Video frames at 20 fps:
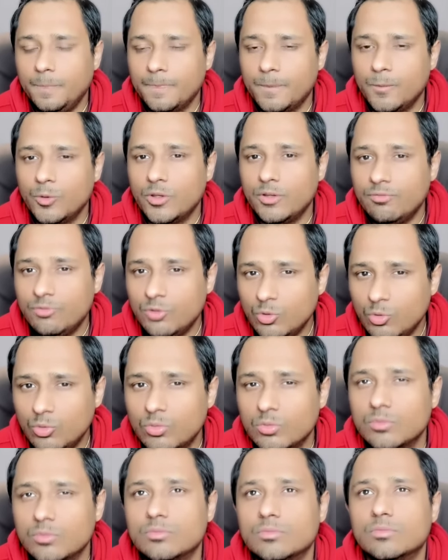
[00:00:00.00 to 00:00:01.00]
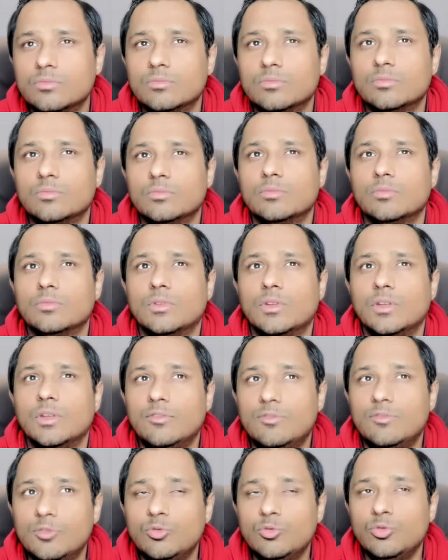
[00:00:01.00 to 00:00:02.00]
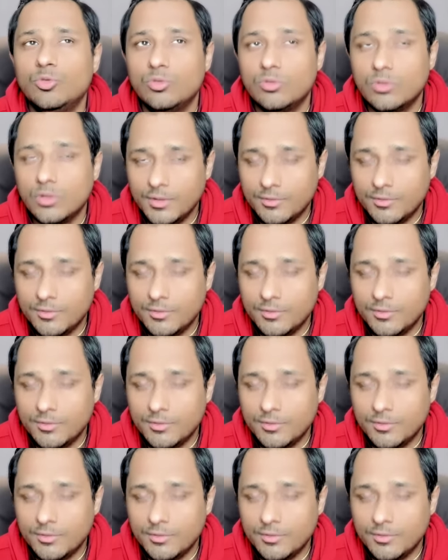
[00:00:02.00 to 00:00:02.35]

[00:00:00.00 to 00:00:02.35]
So, if you if you